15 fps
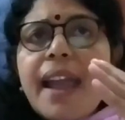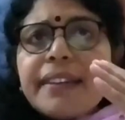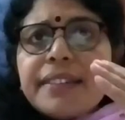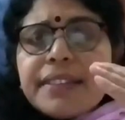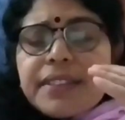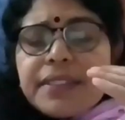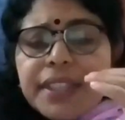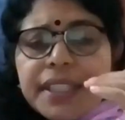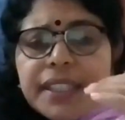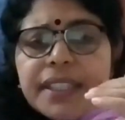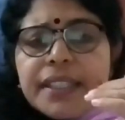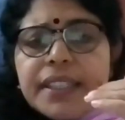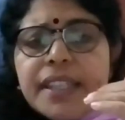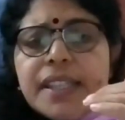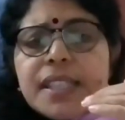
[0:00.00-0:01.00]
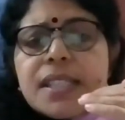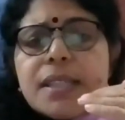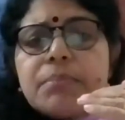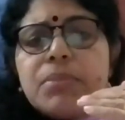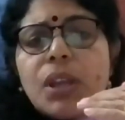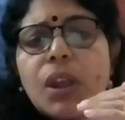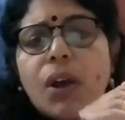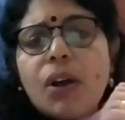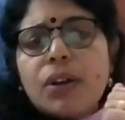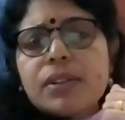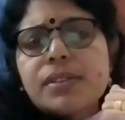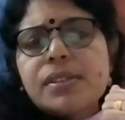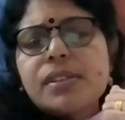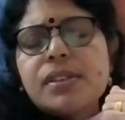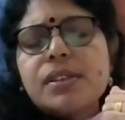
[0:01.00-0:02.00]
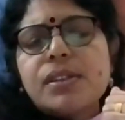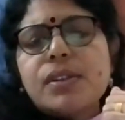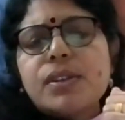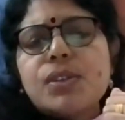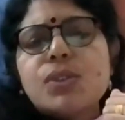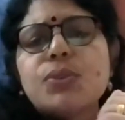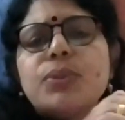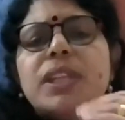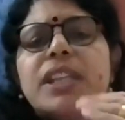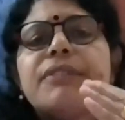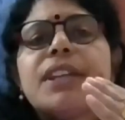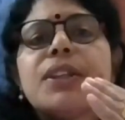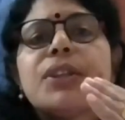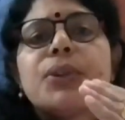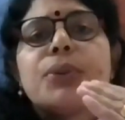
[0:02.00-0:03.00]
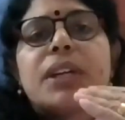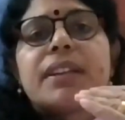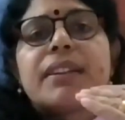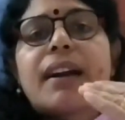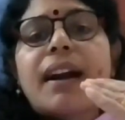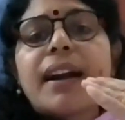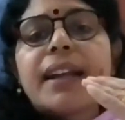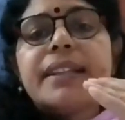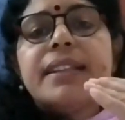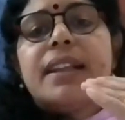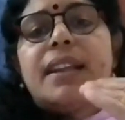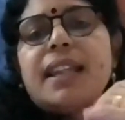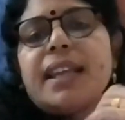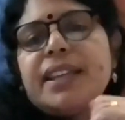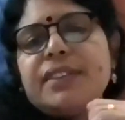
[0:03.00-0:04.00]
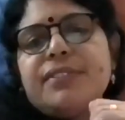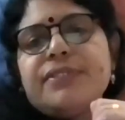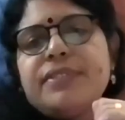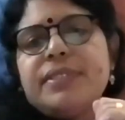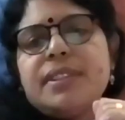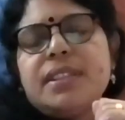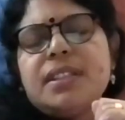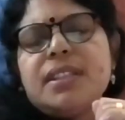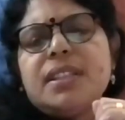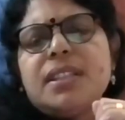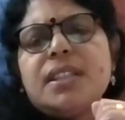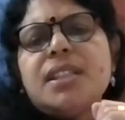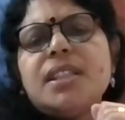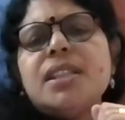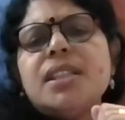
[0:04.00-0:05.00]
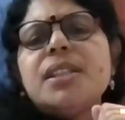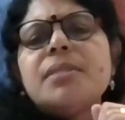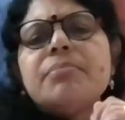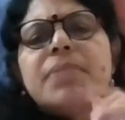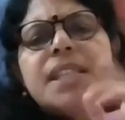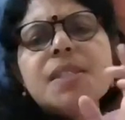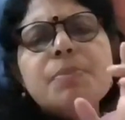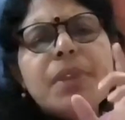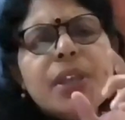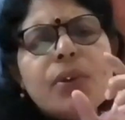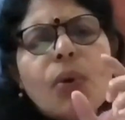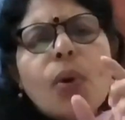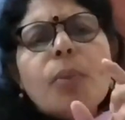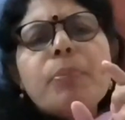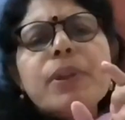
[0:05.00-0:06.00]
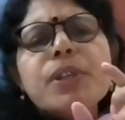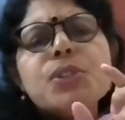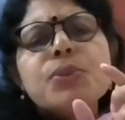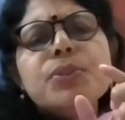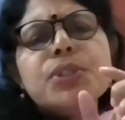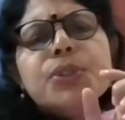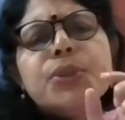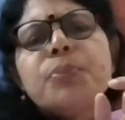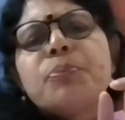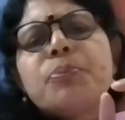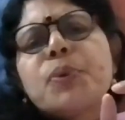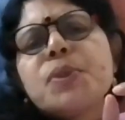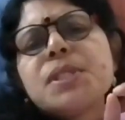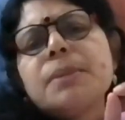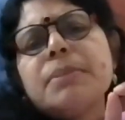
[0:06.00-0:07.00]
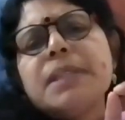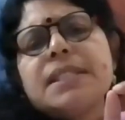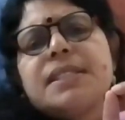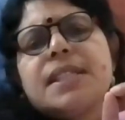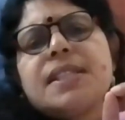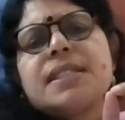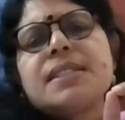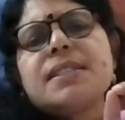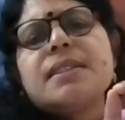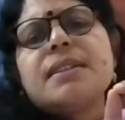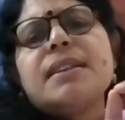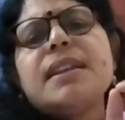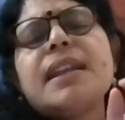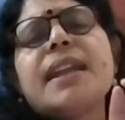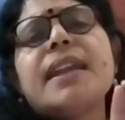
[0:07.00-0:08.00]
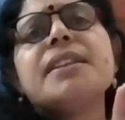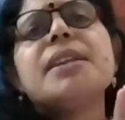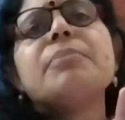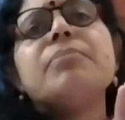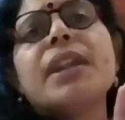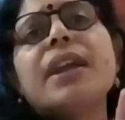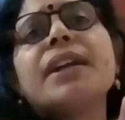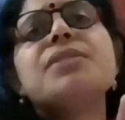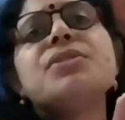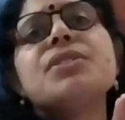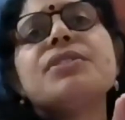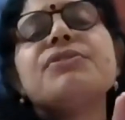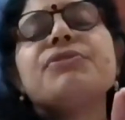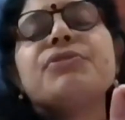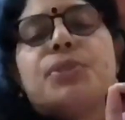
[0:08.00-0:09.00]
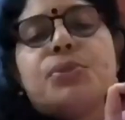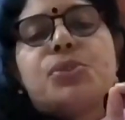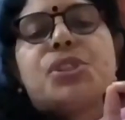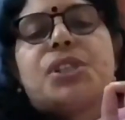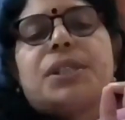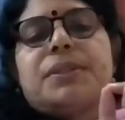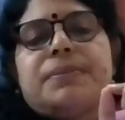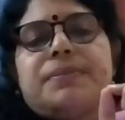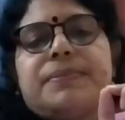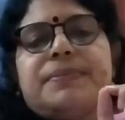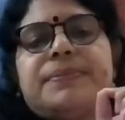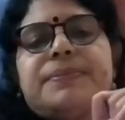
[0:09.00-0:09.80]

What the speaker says: and recognize the blocks to living your ideal life. Please be open to new possibilities and a brighter future.